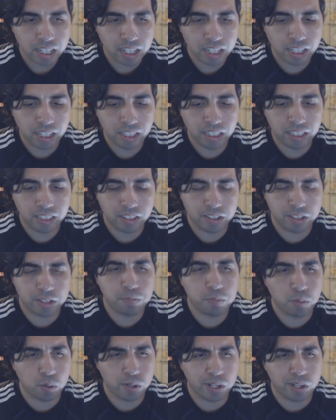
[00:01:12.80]
the
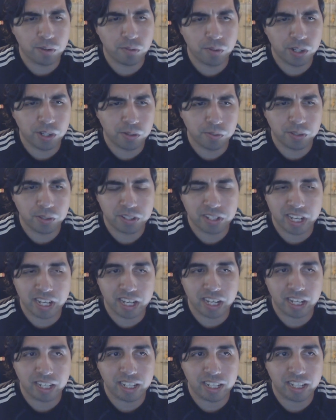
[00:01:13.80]
sporty one was
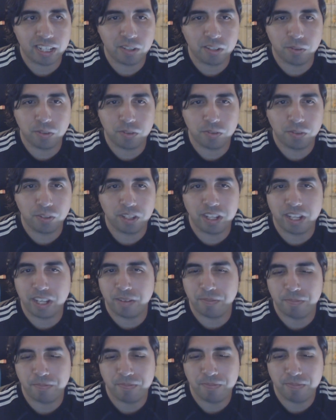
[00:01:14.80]
saying that there was
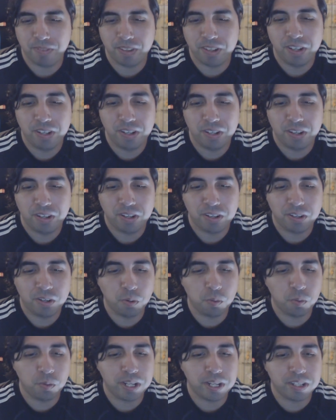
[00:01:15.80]
really
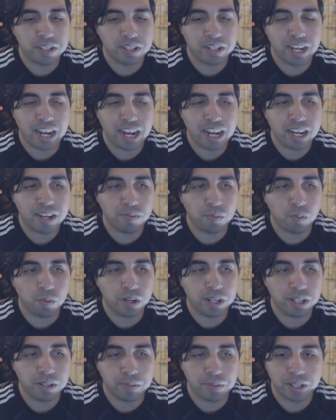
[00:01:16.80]
no reason to have
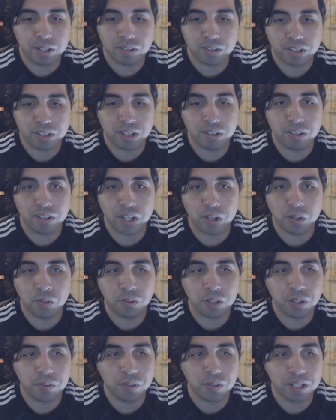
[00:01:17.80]
one. I mean, they're the
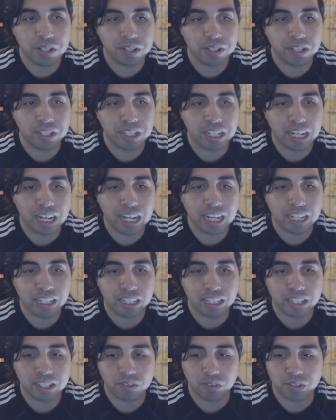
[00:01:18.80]
only ones on the
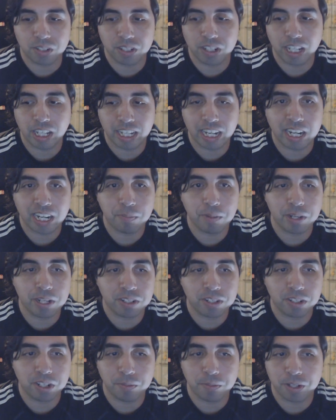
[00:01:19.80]
island, so it's not like
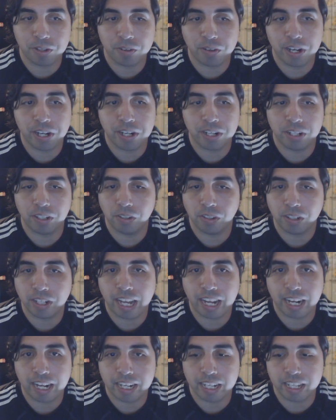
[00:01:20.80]
anybody's going to be trying to look
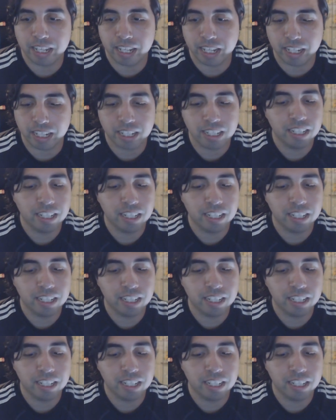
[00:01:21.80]
at anything.